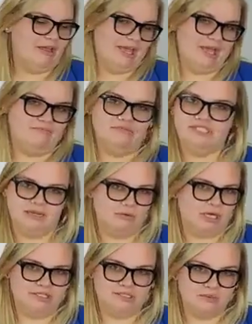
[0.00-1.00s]
Again,
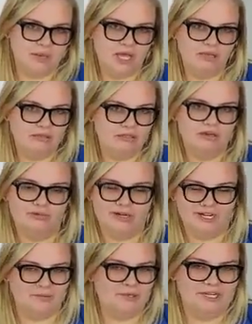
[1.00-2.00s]
sidewalks as well, you don't
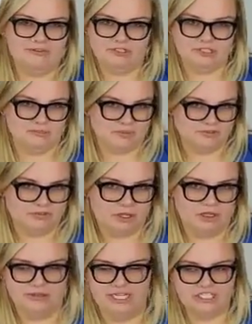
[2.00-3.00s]
want anybody to ever slip and
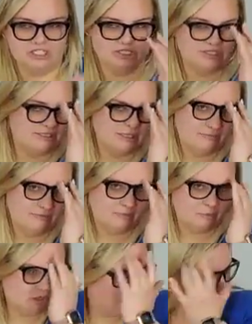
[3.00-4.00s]
fall, and that's just a safety
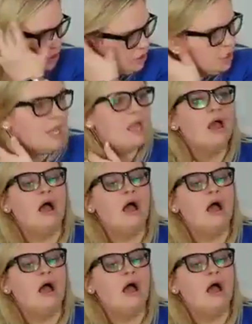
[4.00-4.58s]
precaution.